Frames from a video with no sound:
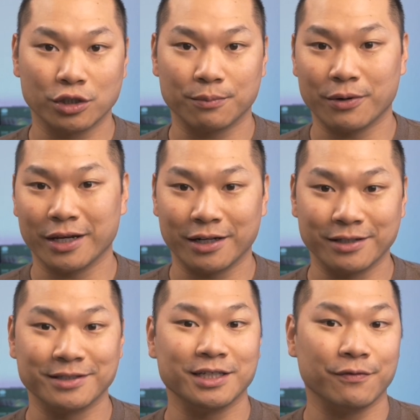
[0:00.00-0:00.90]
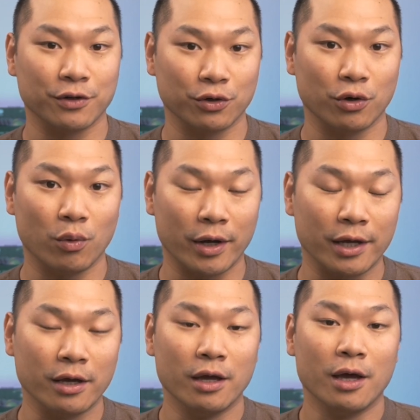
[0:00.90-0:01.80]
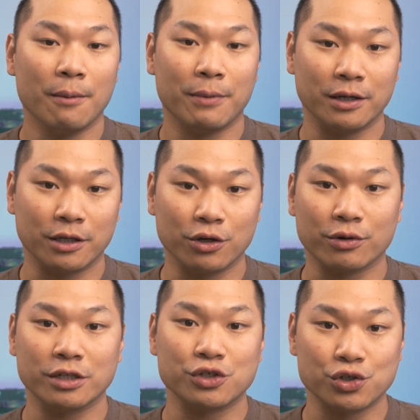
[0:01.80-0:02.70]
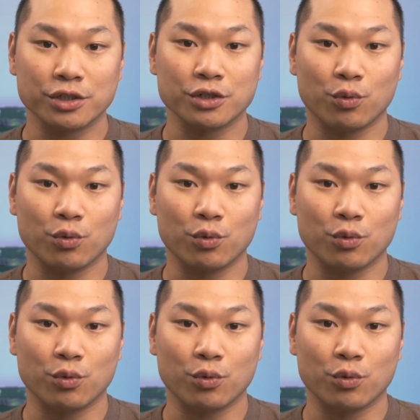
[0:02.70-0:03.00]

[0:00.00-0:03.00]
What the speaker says: to break it in and see if it'll go away. But here is just a